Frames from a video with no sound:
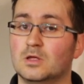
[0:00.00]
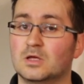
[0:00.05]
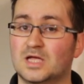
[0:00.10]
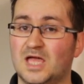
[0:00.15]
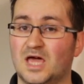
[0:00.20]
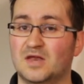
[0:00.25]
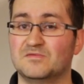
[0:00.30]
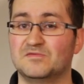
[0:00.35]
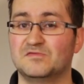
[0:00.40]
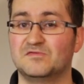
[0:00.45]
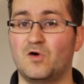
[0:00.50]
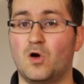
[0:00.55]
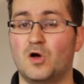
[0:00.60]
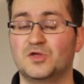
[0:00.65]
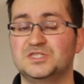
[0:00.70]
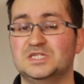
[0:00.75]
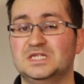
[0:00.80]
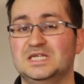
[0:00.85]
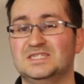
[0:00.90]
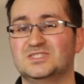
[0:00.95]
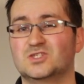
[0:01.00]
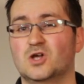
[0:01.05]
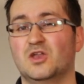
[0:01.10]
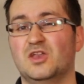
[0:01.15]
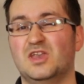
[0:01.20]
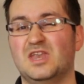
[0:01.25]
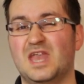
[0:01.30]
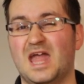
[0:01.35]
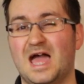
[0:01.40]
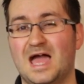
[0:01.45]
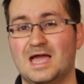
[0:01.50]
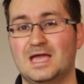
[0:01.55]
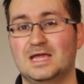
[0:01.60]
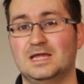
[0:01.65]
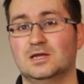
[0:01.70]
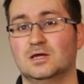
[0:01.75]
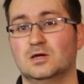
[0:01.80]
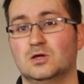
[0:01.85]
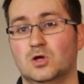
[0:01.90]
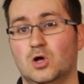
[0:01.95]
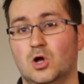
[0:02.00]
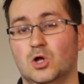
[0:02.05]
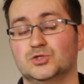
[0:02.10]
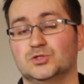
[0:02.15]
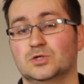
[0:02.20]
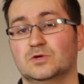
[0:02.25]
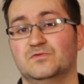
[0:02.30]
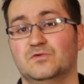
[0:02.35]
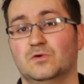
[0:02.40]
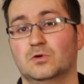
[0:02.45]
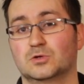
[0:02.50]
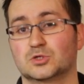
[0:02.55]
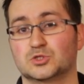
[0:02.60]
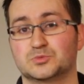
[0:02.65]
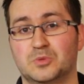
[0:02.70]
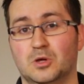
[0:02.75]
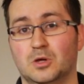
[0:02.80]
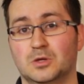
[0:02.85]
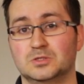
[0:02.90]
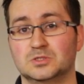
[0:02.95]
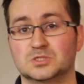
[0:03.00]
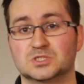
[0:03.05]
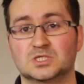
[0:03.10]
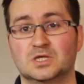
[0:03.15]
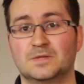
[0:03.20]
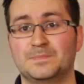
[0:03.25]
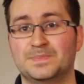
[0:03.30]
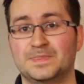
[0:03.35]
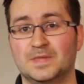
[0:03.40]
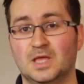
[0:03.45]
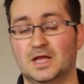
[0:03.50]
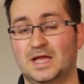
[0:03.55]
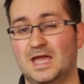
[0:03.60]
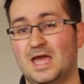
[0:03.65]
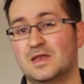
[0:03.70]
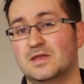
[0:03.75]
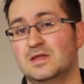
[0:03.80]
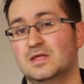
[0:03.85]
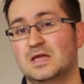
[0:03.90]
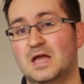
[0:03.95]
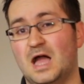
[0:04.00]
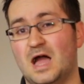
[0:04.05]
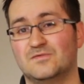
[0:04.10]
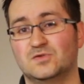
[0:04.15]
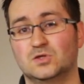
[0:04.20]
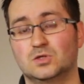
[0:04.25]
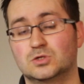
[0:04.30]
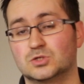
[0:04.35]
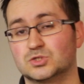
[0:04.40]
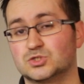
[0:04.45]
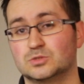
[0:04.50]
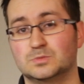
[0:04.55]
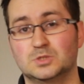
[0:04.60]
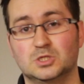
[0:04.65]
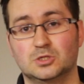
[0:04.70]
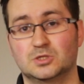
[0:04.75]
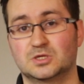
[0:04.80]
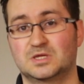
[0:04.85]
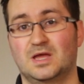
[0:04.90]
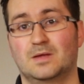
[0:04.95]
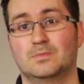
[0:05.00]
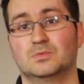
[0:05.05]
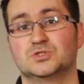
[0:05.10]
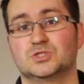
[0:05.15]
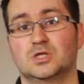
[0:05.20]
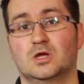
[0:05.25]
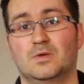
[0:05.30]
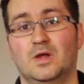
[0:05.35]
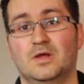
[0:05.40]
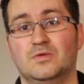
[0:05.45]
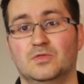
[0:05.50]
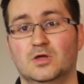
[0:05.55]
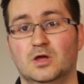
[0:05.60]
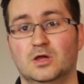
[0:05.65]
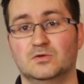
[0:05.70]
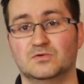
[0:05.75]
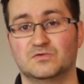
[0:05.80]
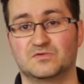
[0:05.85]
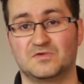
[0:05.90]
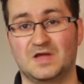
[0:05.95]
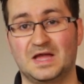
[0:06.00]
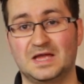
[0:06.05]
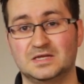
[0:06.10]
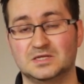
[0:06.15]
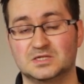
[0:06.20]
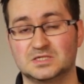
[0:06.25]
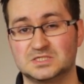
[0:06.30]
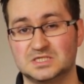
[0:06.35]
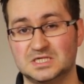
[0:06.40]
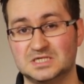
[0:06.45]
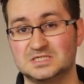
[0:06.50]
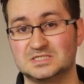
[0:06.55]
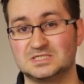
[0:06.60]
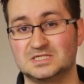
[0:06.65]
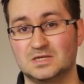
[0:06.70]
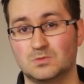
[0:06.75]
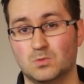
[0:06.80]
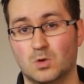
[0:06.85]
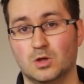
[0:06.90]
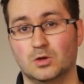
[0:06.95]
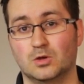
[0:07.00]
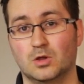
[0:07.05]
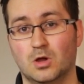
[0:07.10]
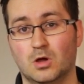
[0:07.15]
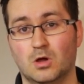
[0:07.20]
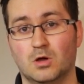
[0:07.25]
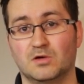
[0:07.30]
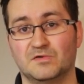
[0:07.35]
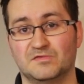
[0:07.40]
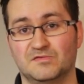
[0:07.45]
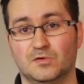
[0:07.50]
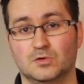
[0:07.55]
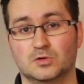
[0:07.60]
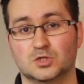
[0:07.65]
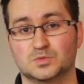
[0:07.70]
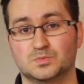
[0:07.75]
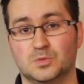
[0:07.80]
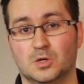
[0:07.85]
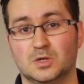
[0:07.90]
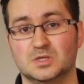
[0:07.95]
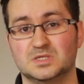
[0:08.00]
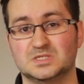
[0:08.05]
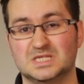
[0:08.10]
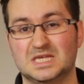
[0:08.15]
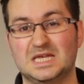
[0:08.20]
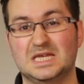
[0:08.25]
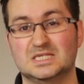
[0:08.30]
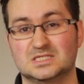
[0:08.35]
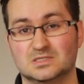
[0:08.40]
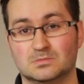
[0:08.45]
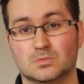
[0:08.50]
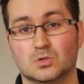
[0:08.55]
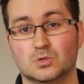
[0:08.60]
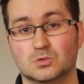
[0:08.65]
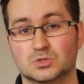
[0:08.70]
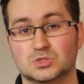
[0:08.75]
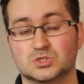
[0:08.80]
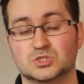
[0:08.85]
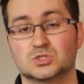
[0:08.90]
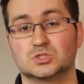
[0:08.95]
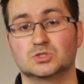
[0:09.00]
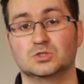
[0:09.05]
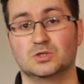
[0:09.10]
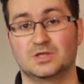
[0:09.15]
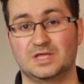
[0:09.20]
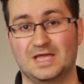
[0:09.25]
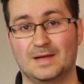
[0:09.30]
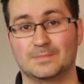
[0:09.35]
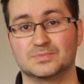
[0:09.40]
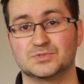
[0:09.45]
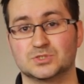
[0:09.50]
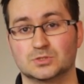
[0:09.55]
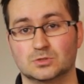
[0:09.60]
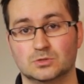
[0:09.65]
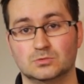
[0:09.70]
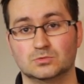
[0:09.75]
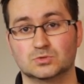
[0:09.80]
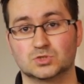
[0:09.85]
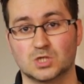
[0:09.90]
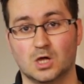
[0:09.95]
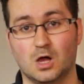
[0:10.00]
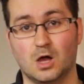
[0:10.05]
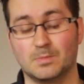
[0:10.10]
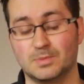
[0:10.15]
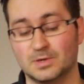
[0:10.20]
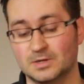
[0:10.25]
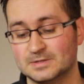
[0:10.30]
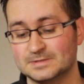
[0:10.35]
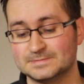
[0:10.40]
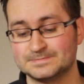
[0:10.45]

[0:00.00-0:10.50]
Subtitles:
Canon 40D's got 9 autofocus points. Again, have a look at some of the other cameras that are out there. You'll find 61 autofocus points is amongst the absolute top.